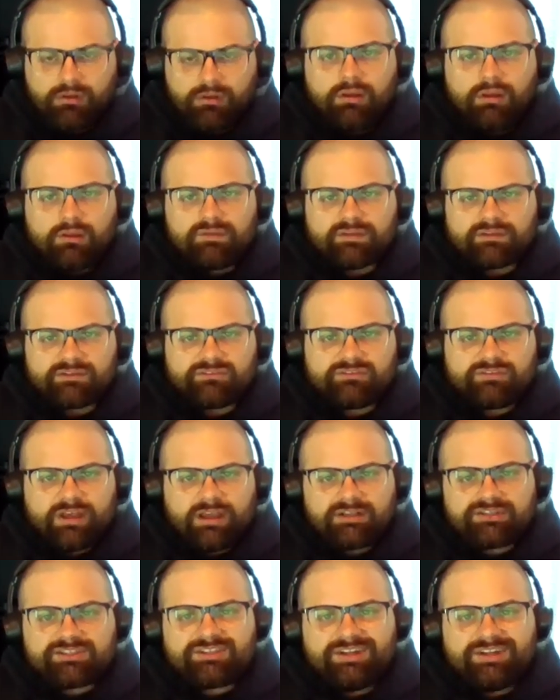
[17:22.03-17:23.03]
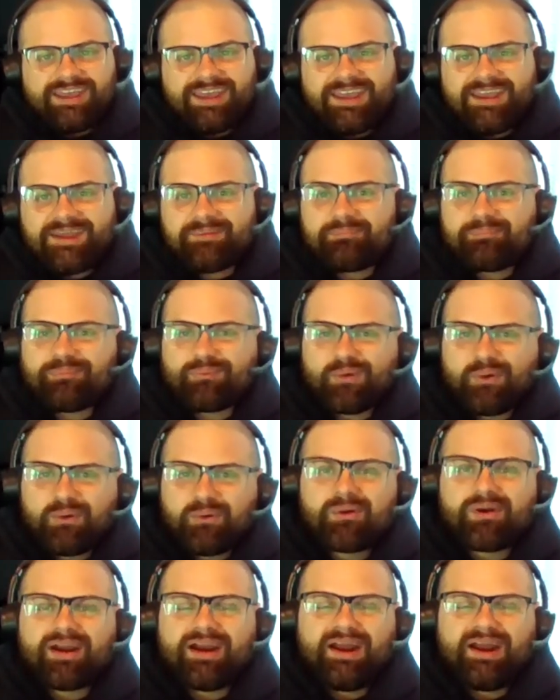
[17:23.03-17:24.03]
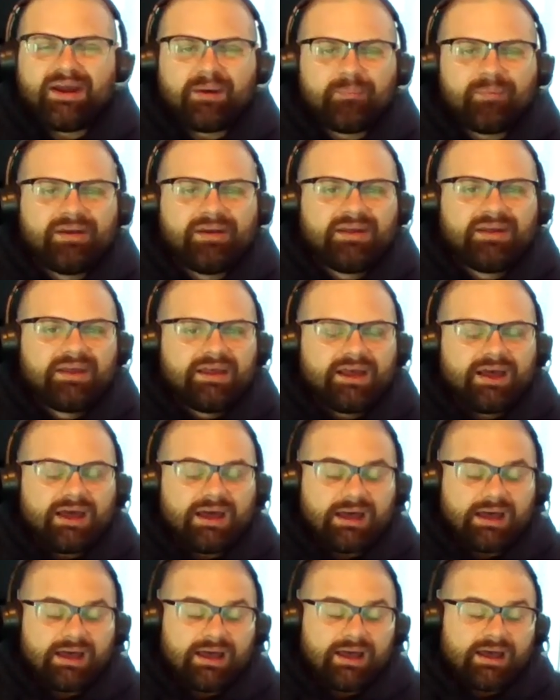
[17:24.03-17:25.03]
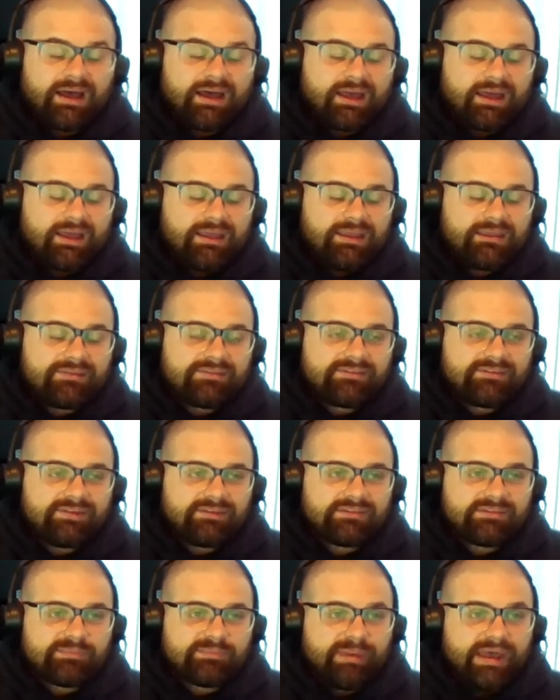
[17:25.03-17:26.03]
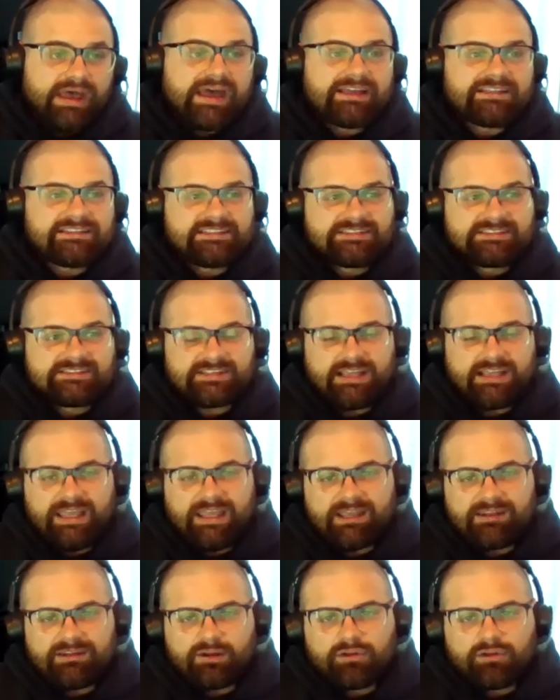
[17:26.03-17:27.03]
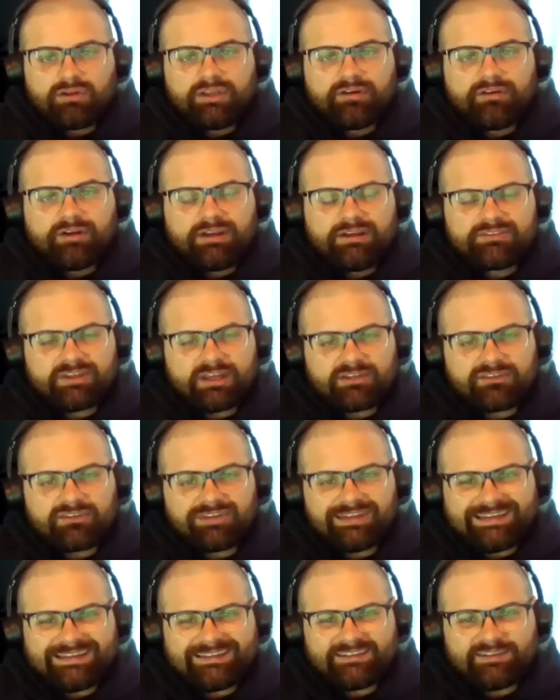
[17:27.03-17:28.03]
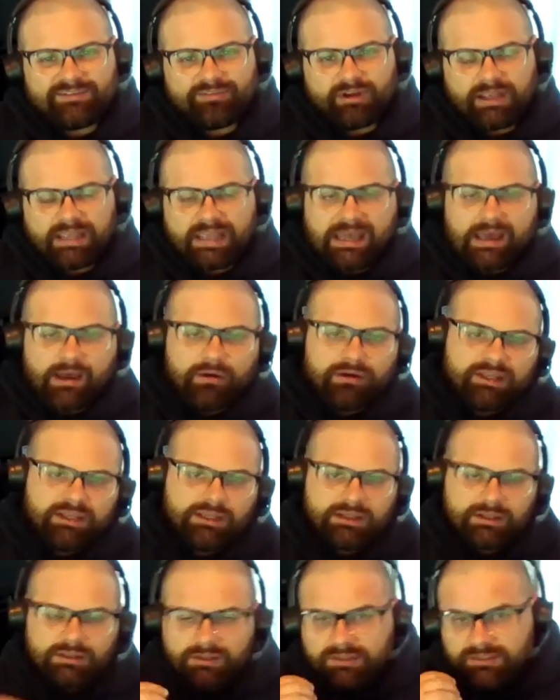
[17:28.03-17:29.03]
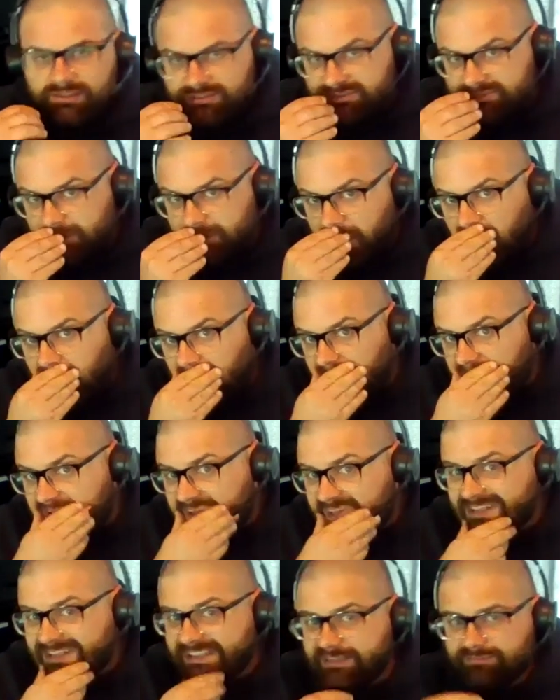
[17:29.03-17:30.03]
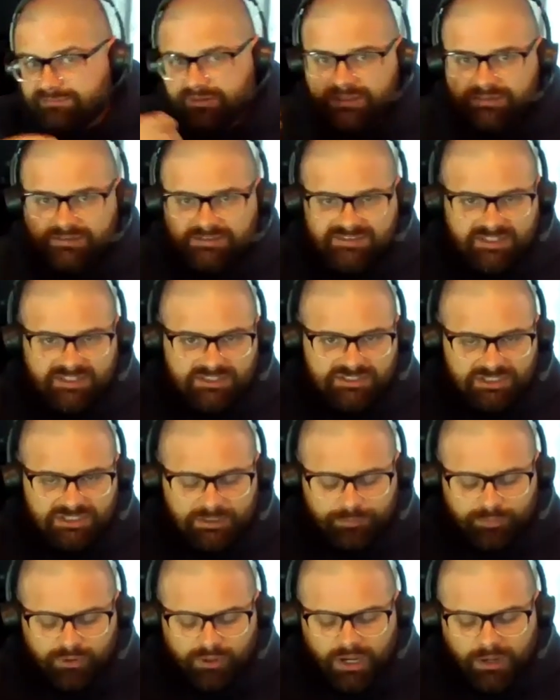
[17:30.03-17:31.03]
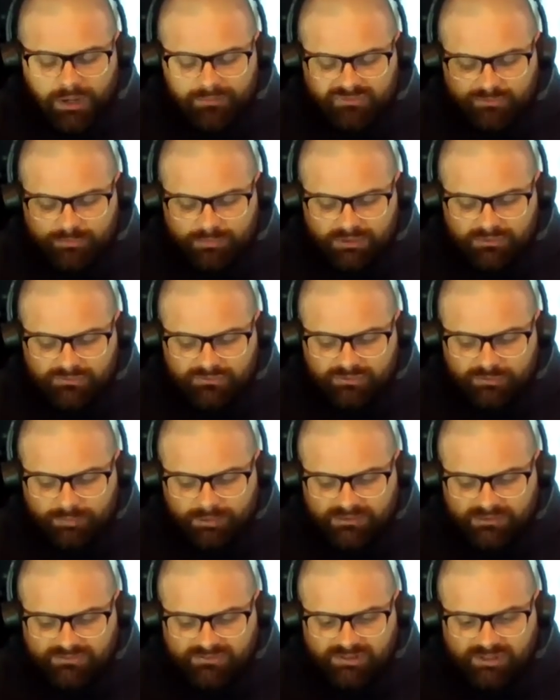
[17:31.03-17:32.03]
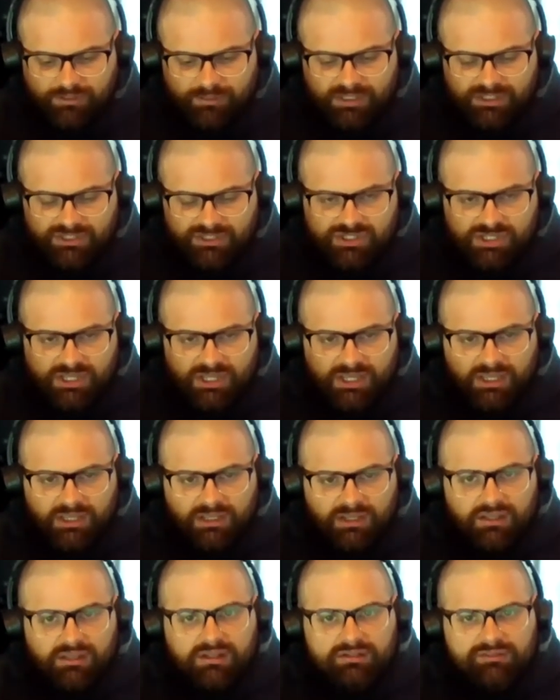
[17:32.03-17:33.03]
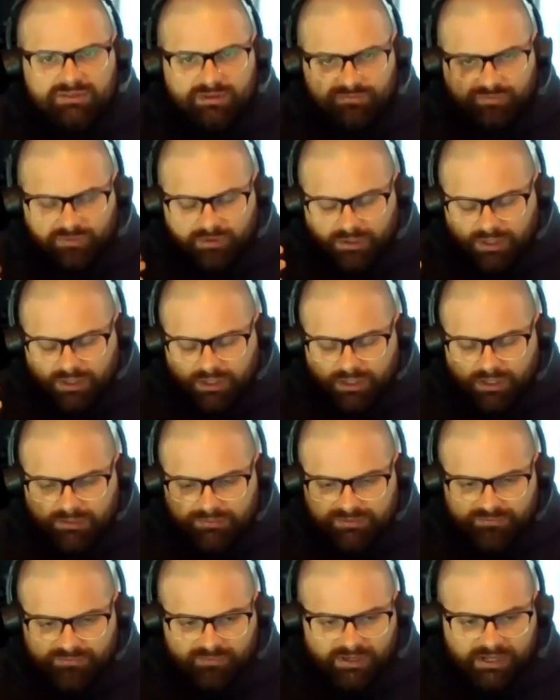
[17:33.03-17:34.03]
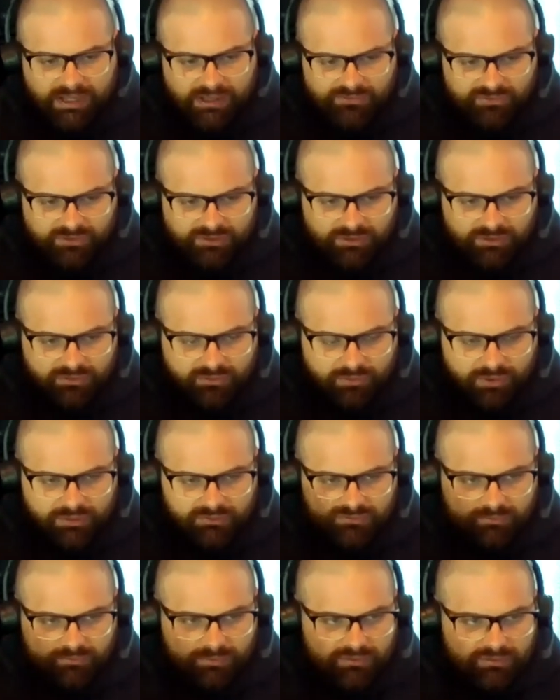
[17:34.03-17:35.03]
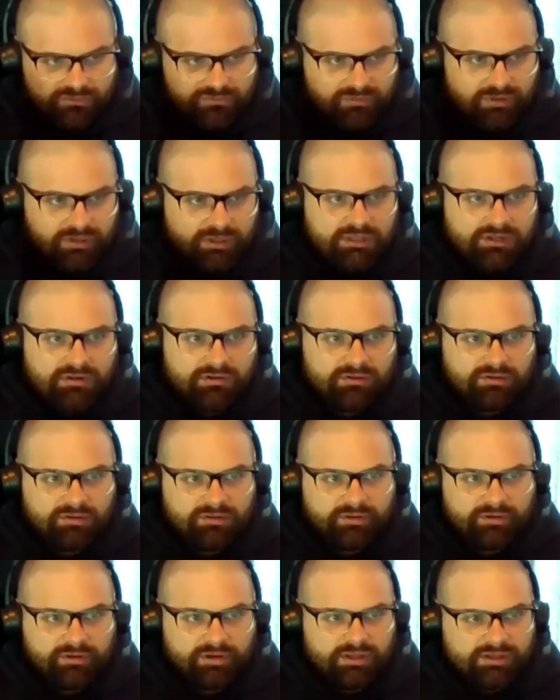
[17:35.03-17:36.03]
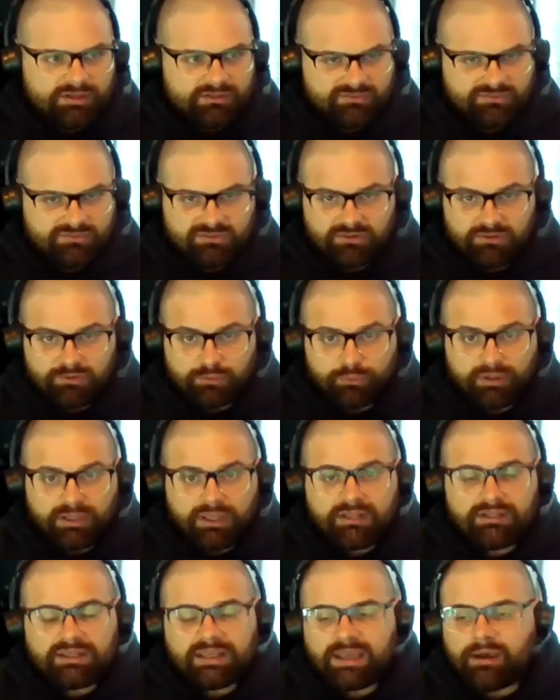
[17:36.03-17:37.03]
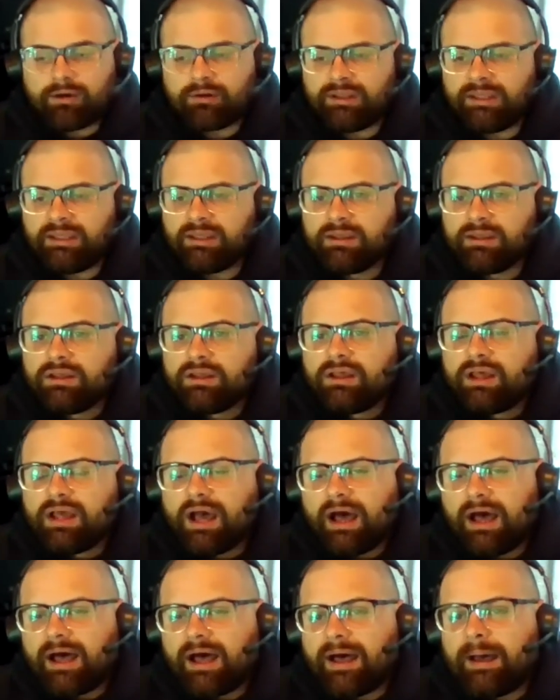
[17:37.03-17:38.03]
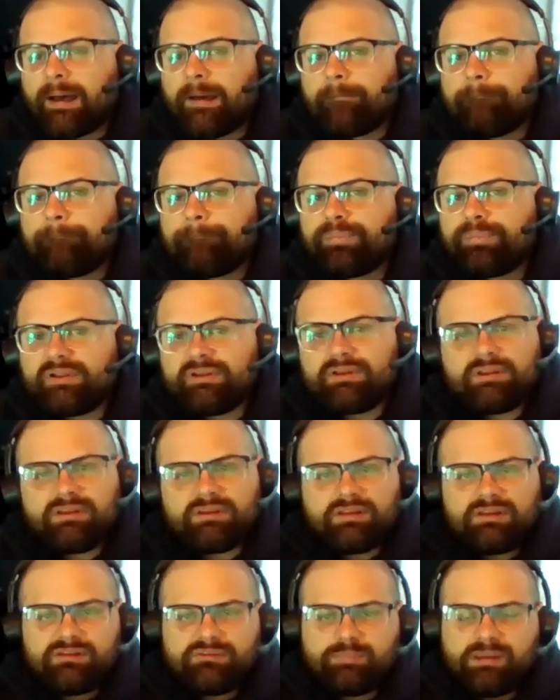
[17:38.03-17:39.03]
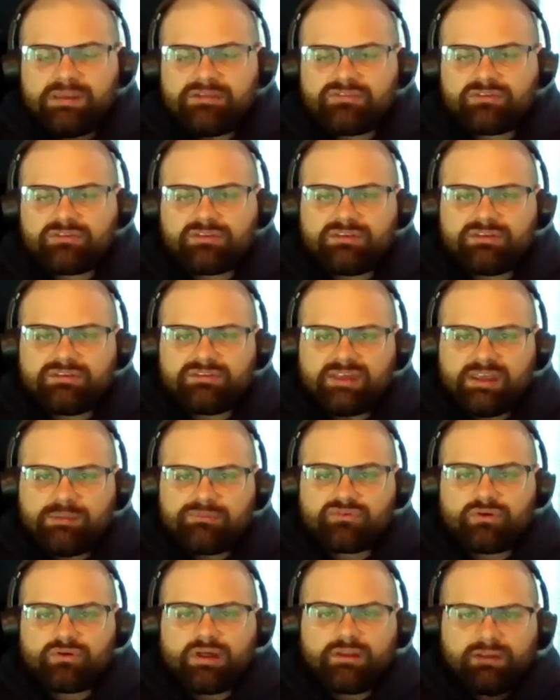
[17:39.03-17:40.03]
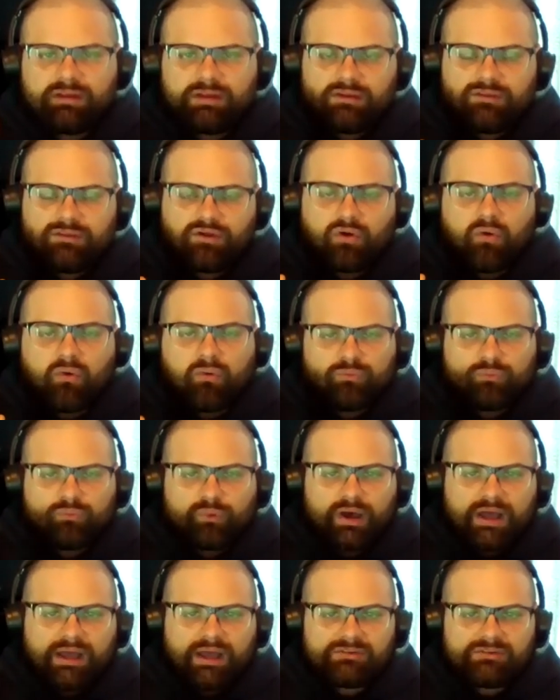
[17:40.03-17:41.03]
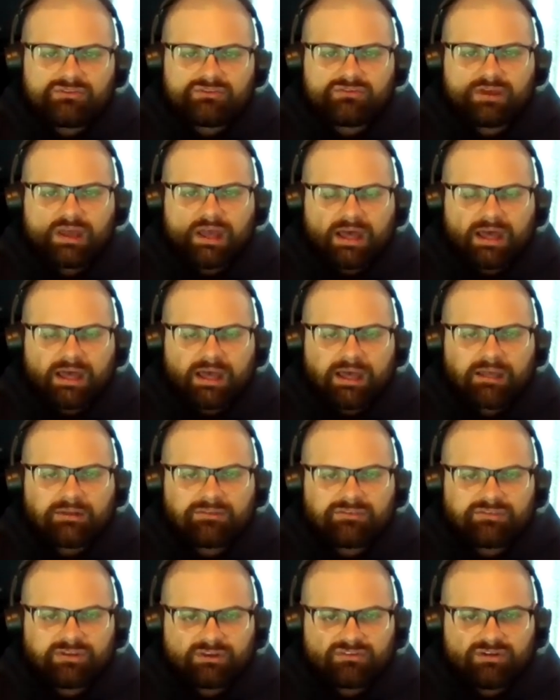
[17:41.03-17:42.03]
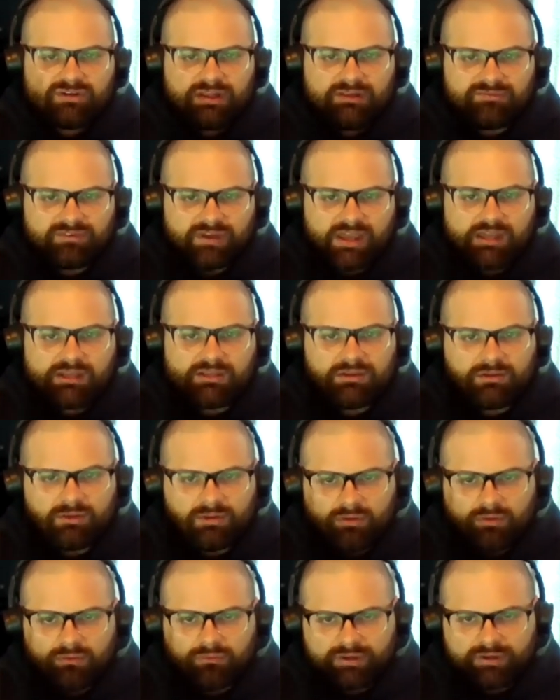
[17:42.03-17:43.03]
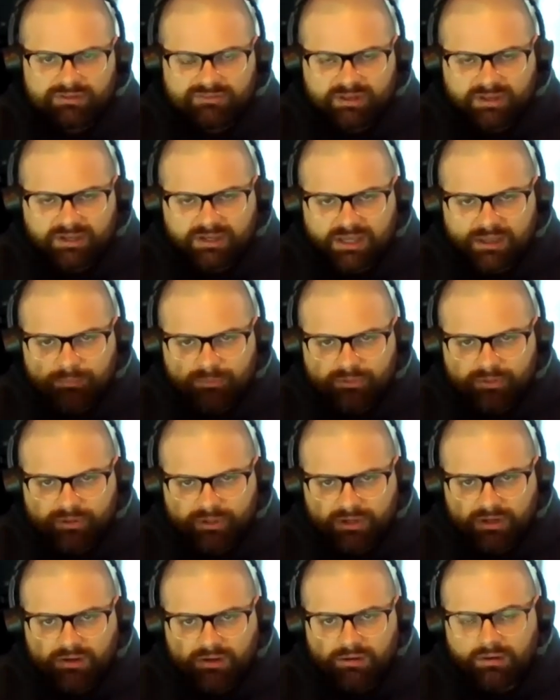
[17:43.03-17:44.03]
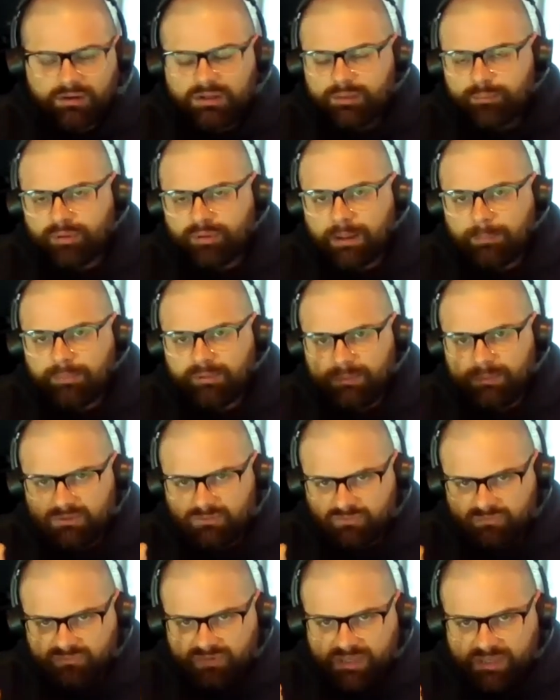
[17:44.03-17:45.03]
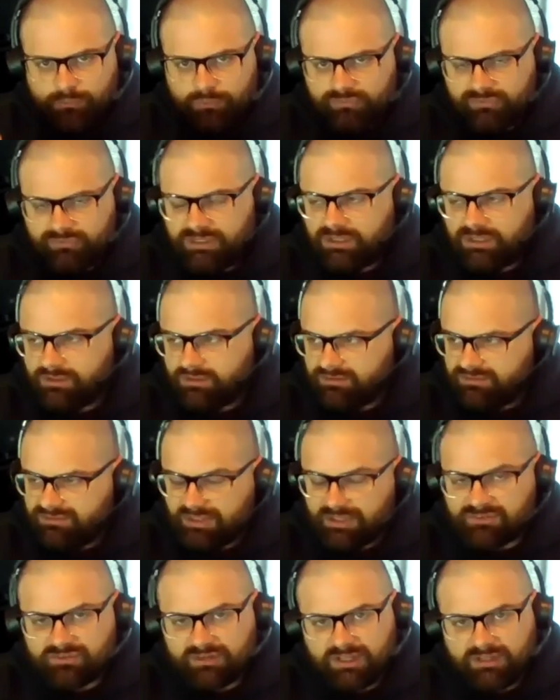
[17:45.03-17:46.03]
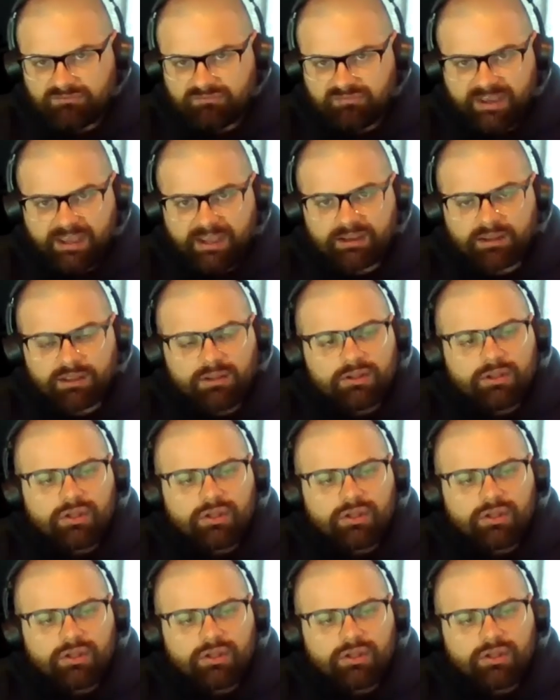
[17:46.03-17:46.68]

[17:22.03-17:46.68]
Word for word: The Section eight program, uh, it's it's a mess, and Elyria is actually in a different county. So Cleveland, the Section eight program is administered by C M H A. Different uh, different housing authorities administering it here in Elyria because it's in Lorain County. Uh, but it's basically the same. So on the, the Holton Wise uh, Section eight fact, you go to holton wise dot com, click our property management fact. We'll take you to the Section eight fact.